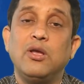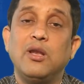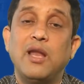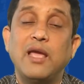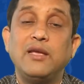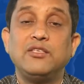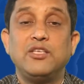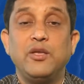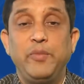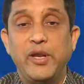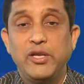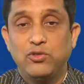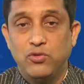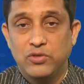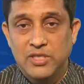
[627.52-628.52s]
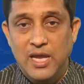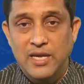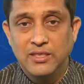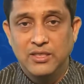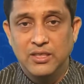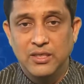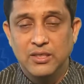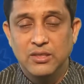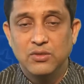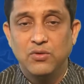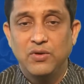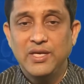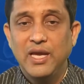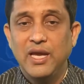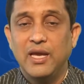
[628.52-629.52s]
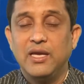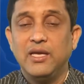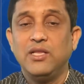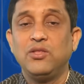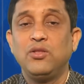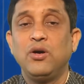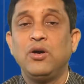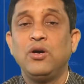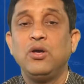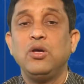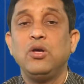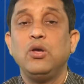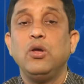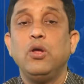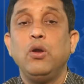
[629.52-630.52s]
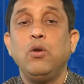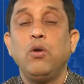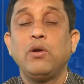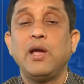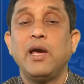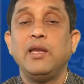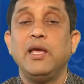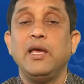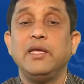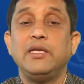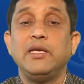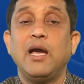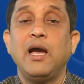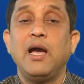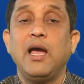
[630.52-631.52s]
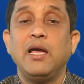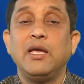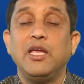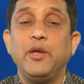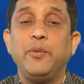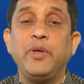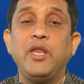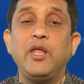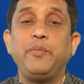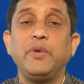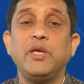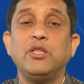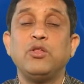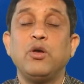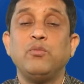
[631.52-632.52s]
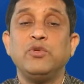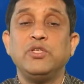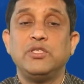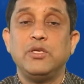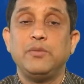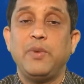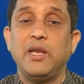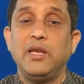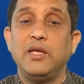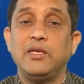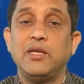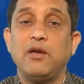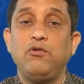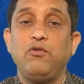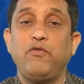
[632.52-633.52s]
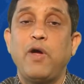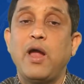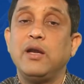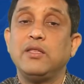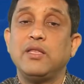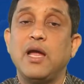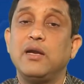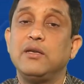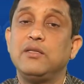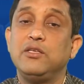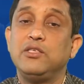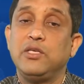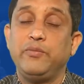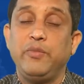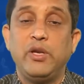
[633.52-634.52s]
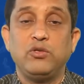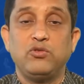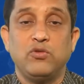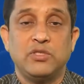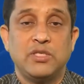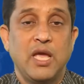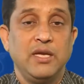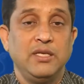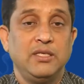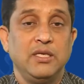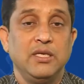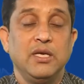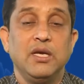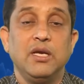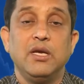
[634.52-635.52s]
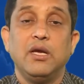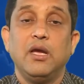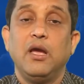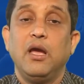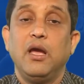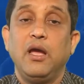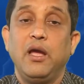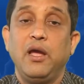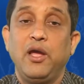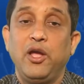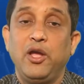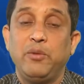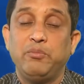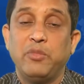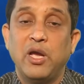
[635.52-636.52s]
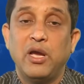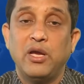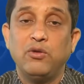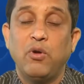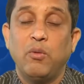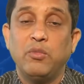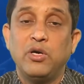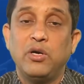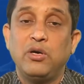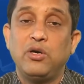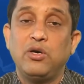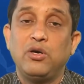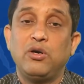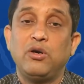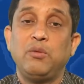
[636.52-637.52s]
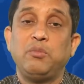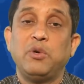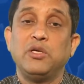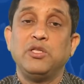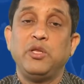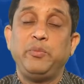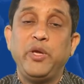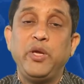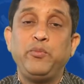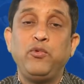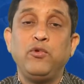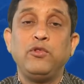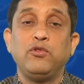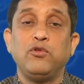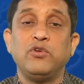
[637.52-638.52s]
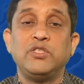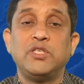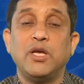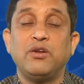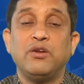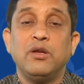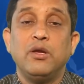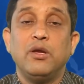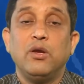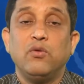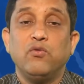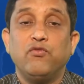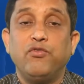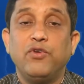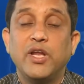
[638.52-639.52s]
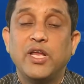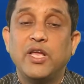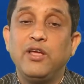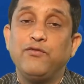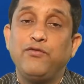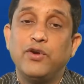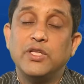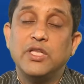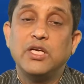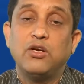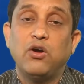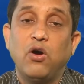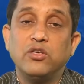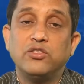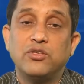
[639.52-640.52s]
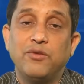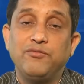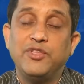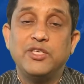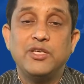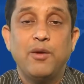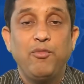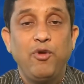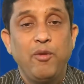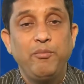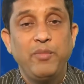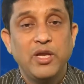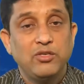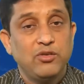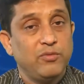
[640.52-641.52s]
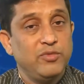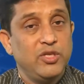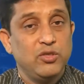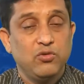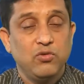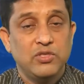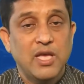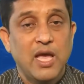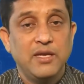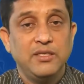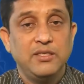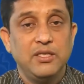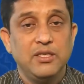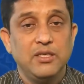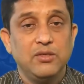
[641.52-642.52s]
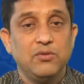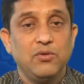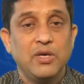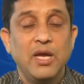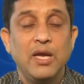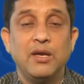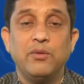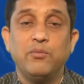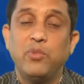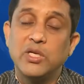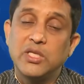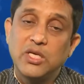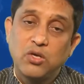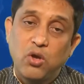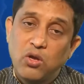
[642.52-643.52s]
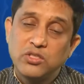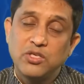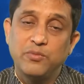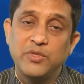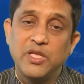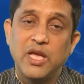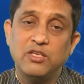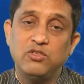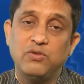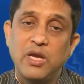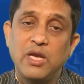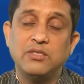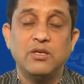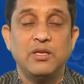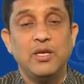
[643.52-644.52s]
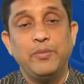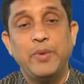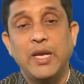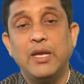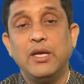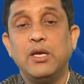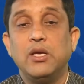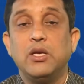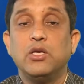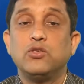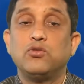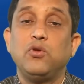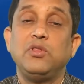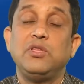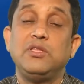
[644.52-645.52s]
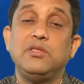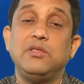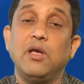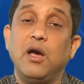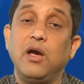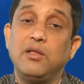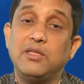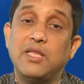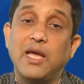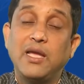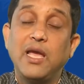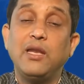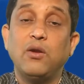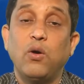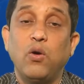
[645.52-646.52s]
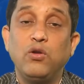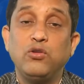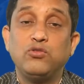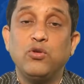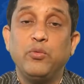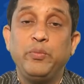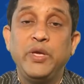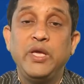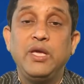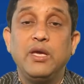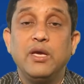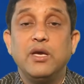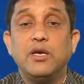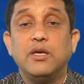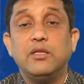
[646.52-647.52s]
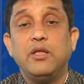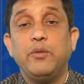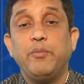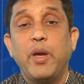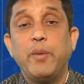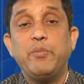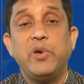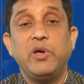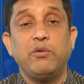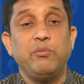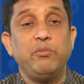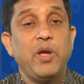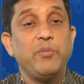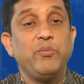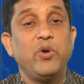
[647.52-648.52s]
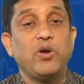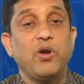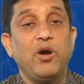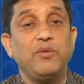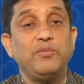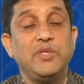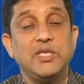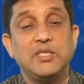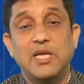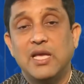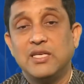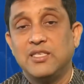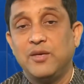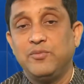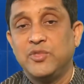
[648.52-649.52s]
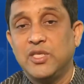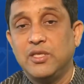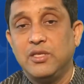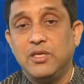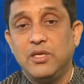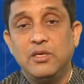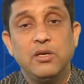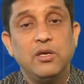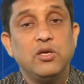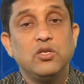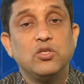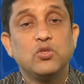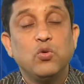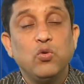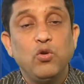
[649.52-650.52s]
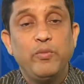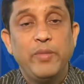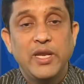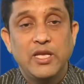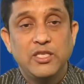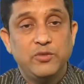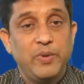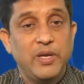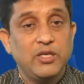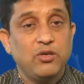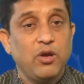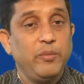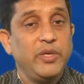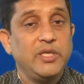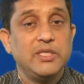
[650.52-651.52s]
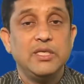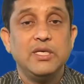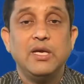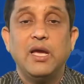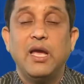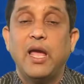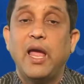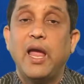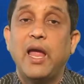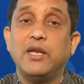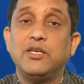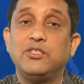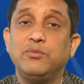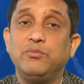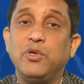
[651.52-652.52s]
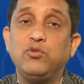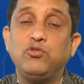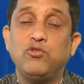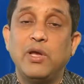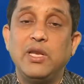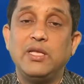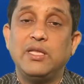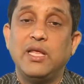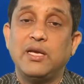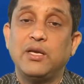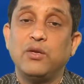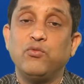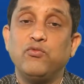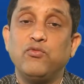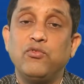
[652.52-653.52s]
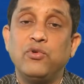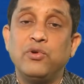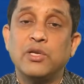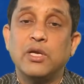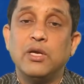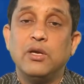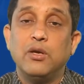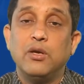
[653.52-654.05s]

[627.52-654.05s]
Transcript: like civil society. Okay, in the local area, even if in the municipal area, you will find that the civil society, the people, those are working for the cause of the development of the society, okay, for the cause of the education even. So they can also be the member of this SMC, the school management committee, and mutually they can work